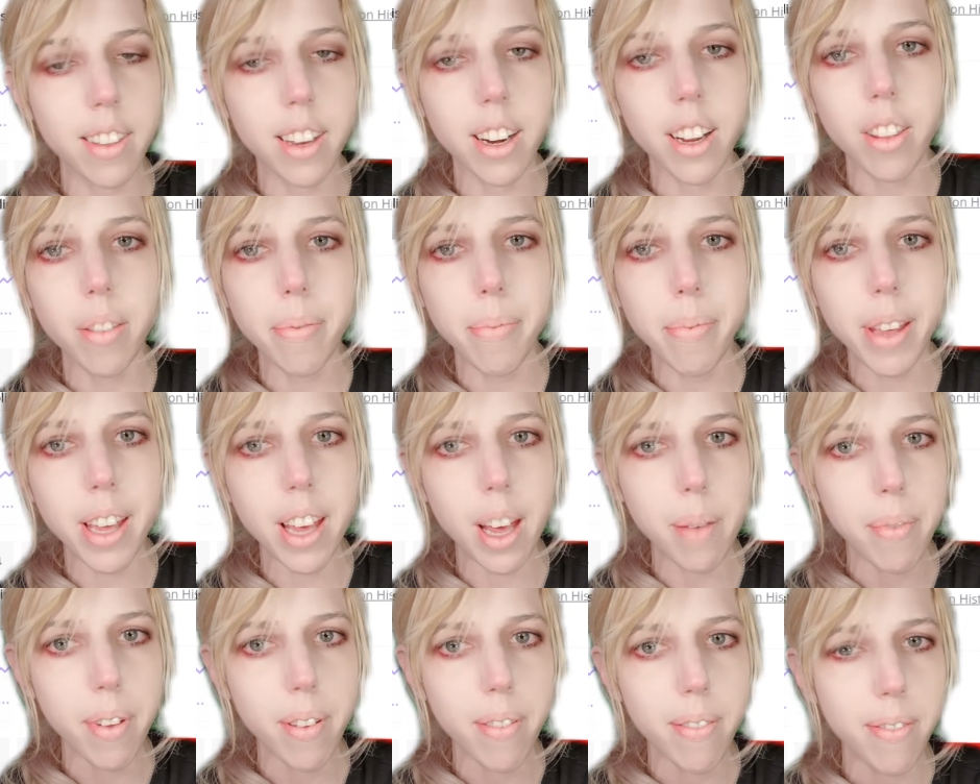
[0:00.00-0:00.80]
And it's
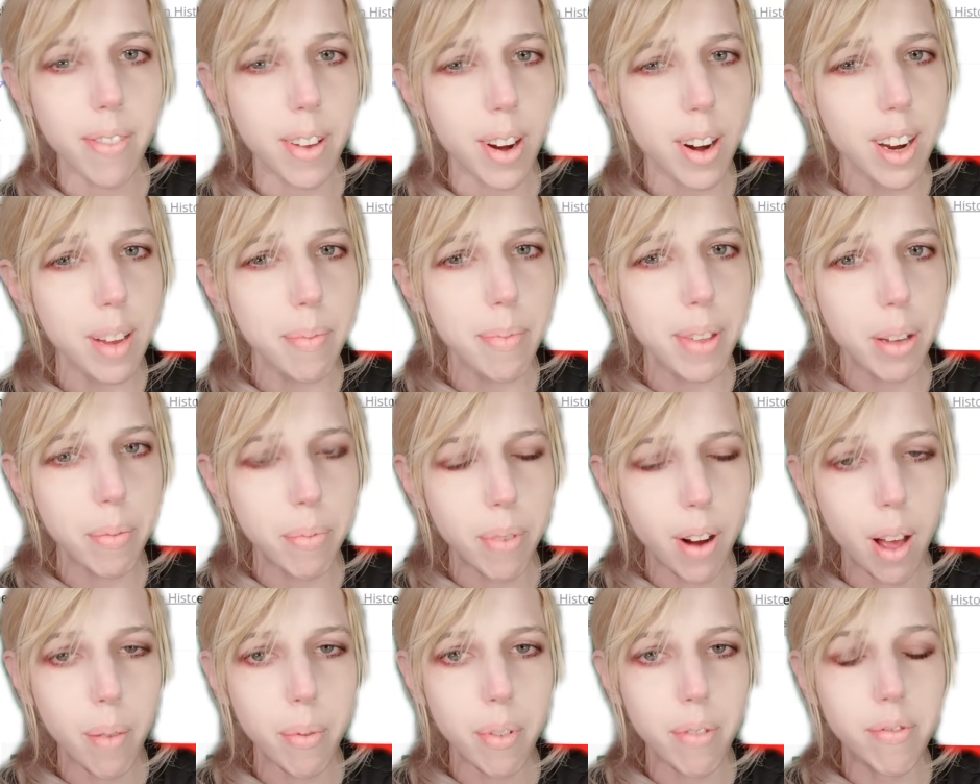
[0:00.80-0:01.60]
become a very big
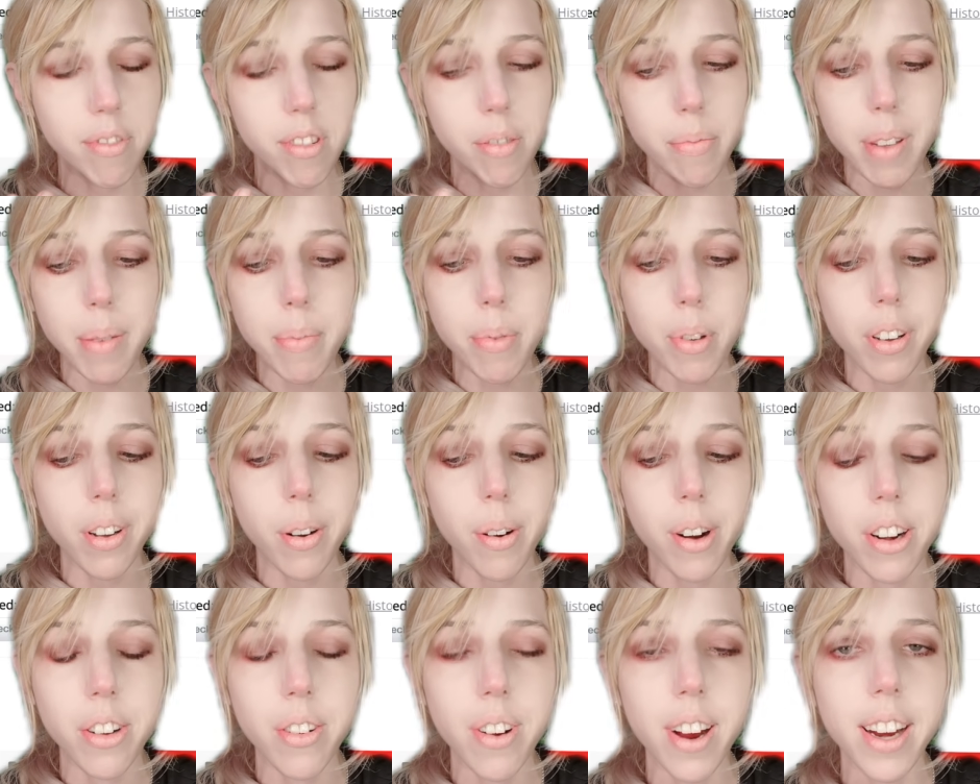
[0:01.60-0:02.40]
problem for people who
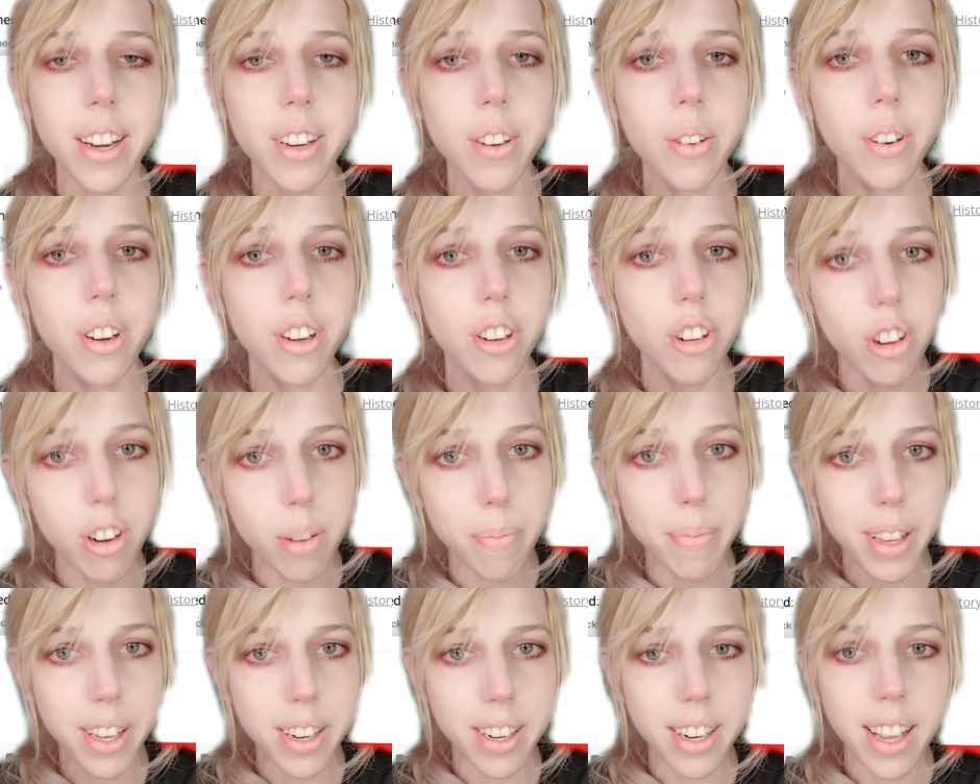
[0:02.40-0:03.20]
are trying to
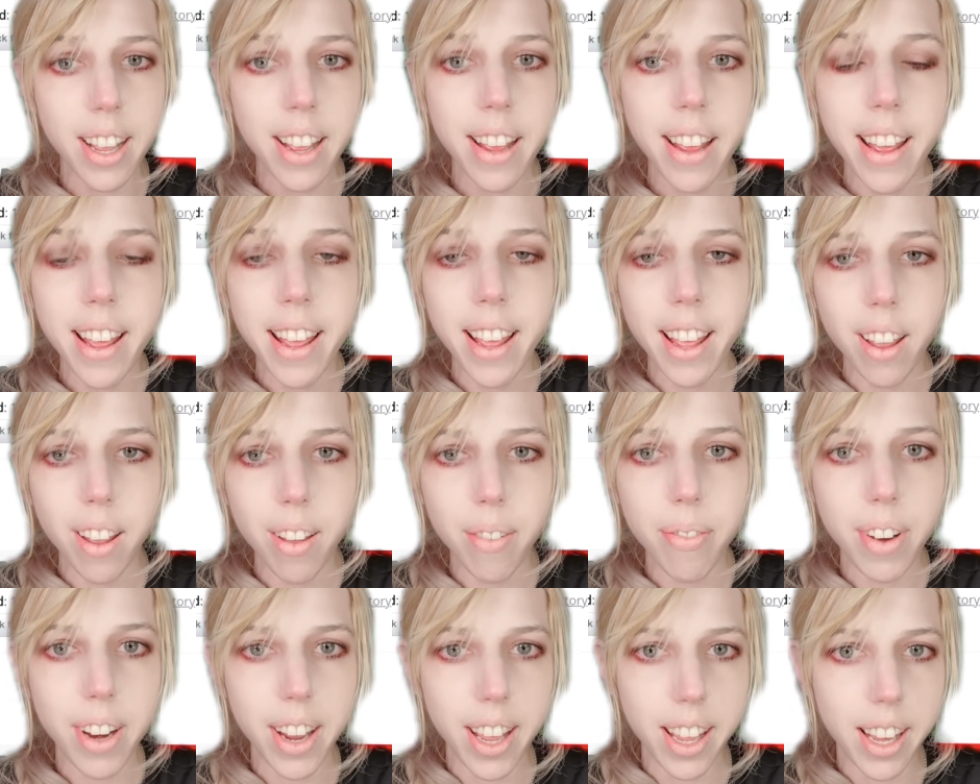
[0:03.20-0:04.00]
determine
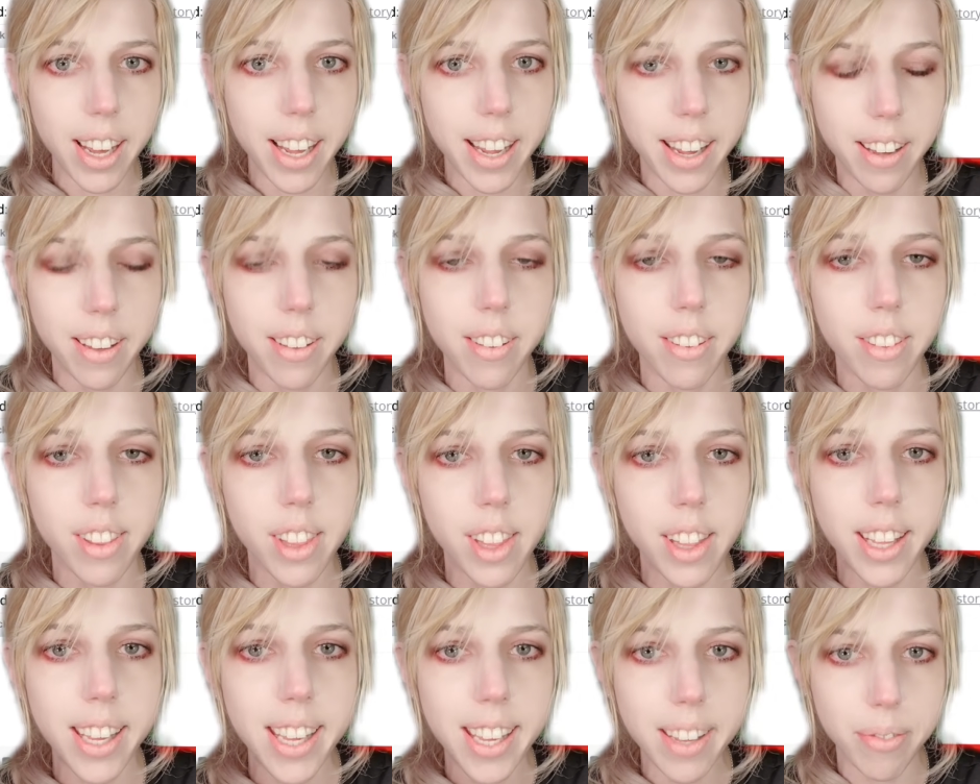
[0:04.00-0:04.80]
if an AI is
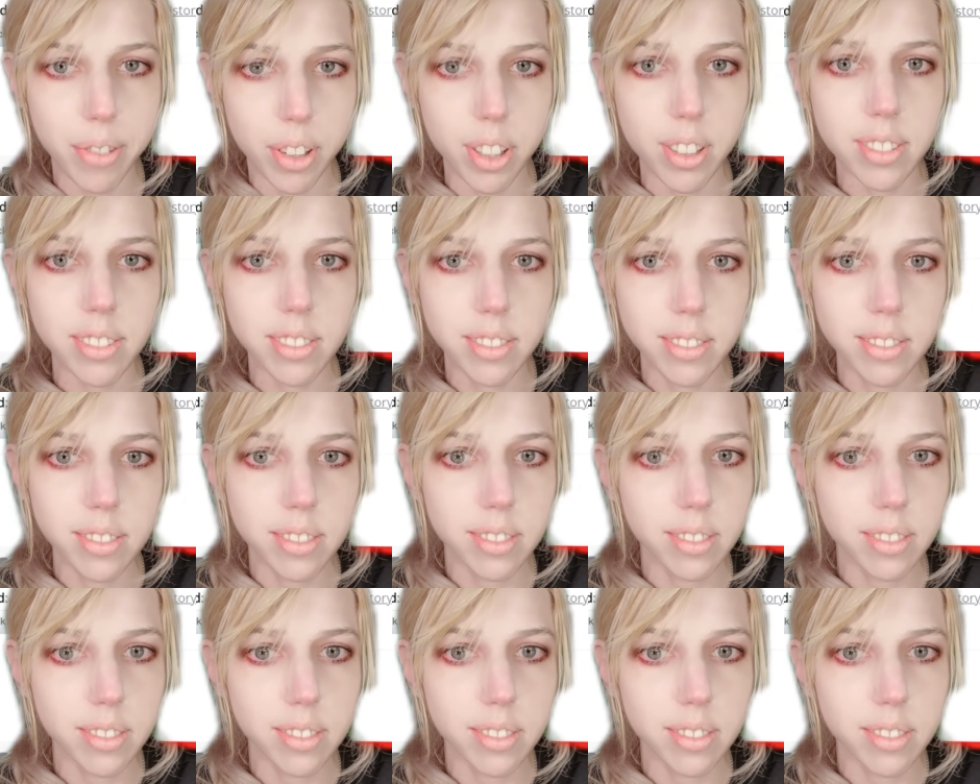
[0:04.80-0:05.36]
evil.